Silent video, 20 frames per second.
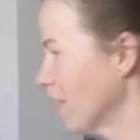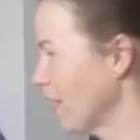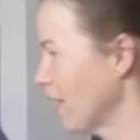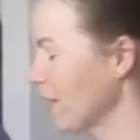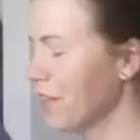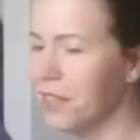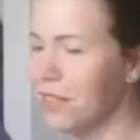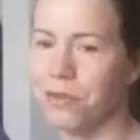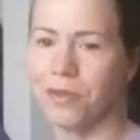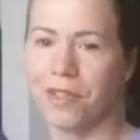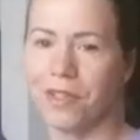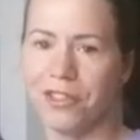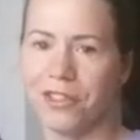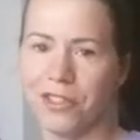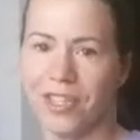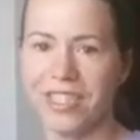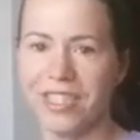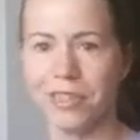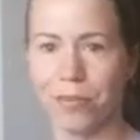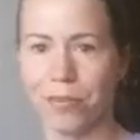Now this one
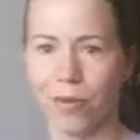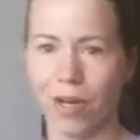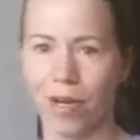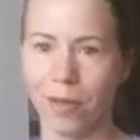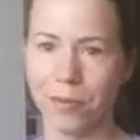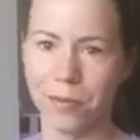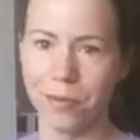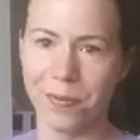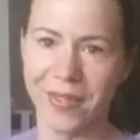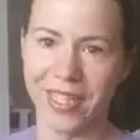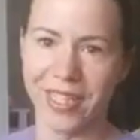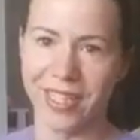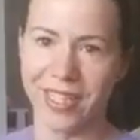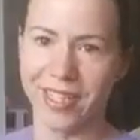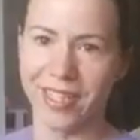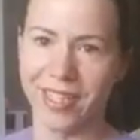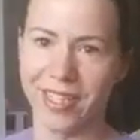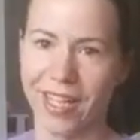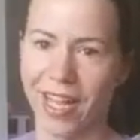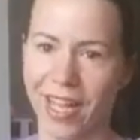dress is
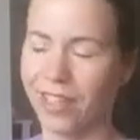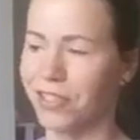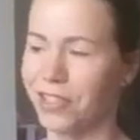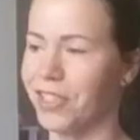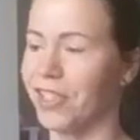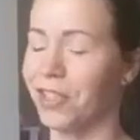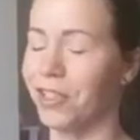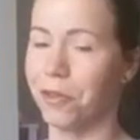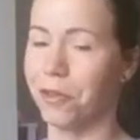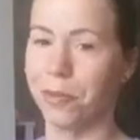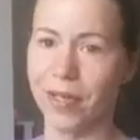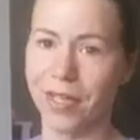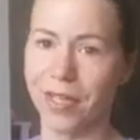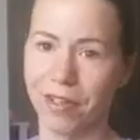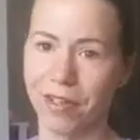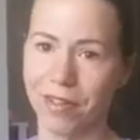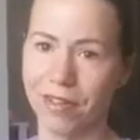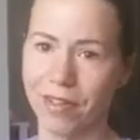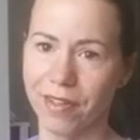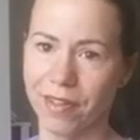probably actually a little
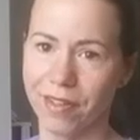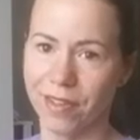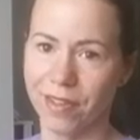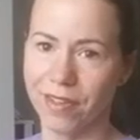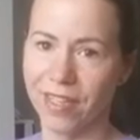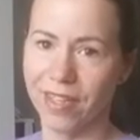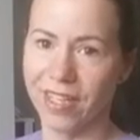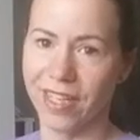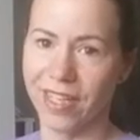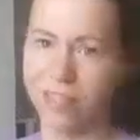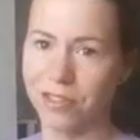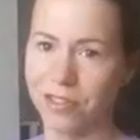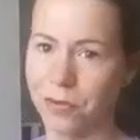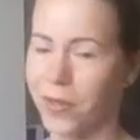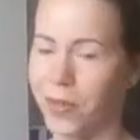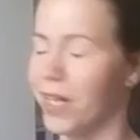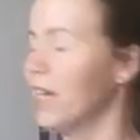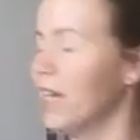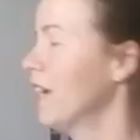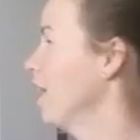bigger than I should
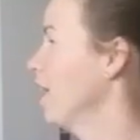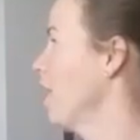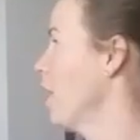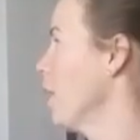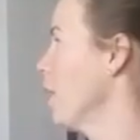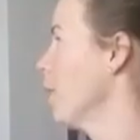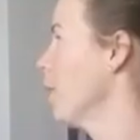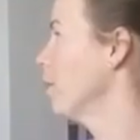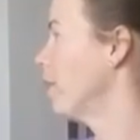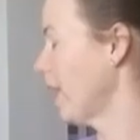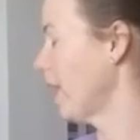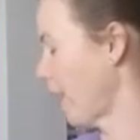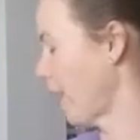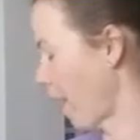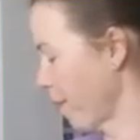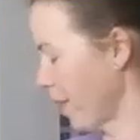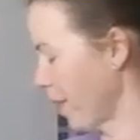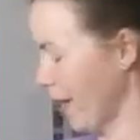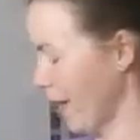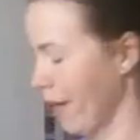wear,
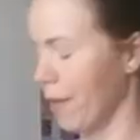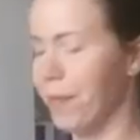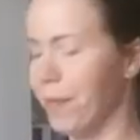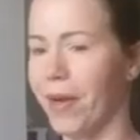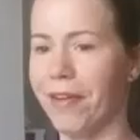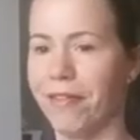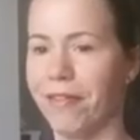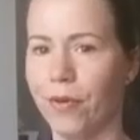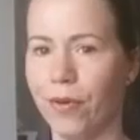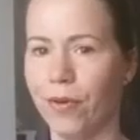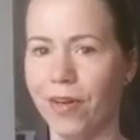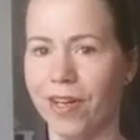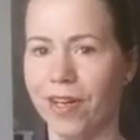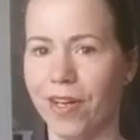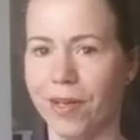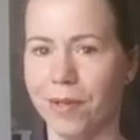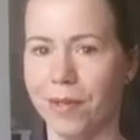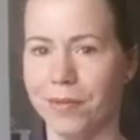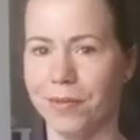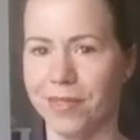but my
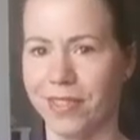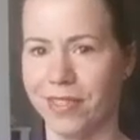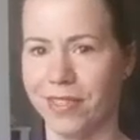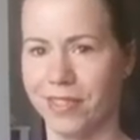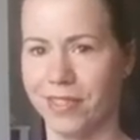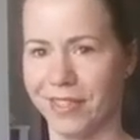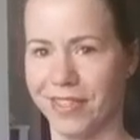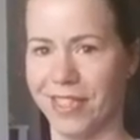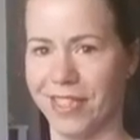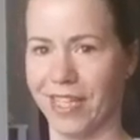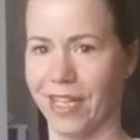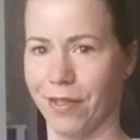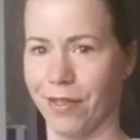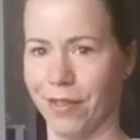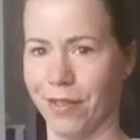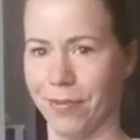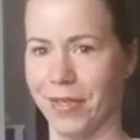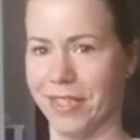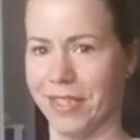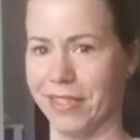forearms. Check out
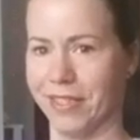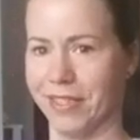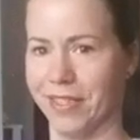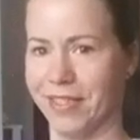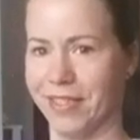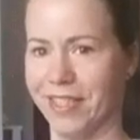the muscle.